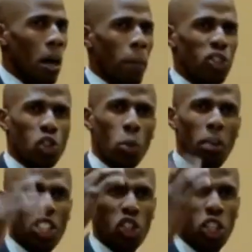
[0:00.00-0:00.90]
But you
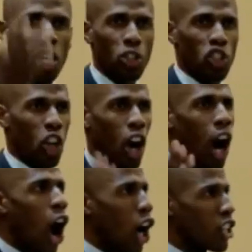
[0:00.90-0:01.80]
must yield your
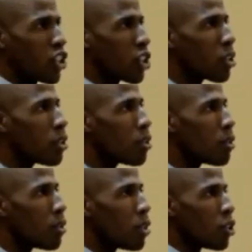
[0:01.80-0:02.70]
heart
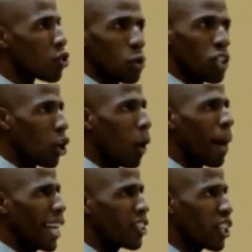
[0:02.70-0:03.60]
to the
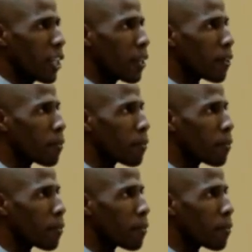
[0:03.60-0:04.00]
Almighty.